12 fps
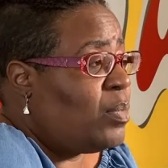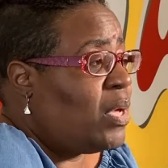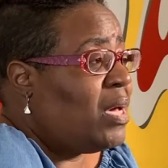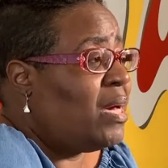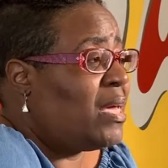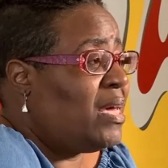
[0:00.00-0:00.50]

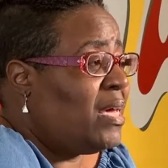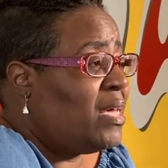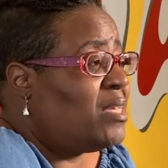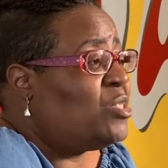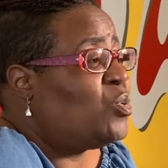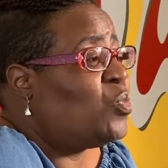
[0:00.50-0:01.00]
Again,
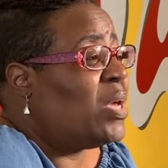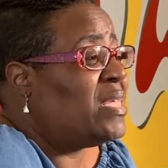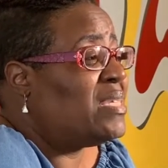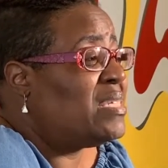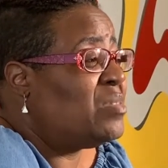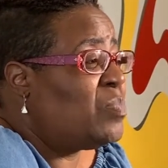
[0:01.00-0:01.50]
to
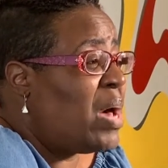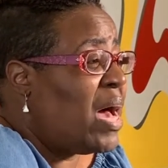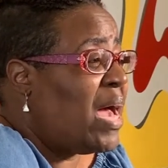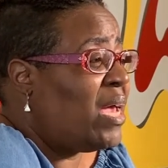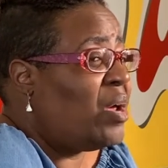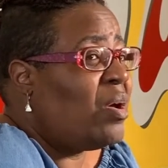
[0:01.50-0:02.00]

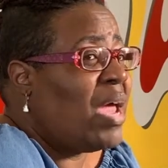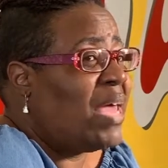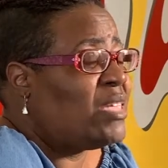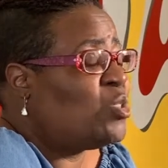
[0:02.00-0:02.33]
inspire and to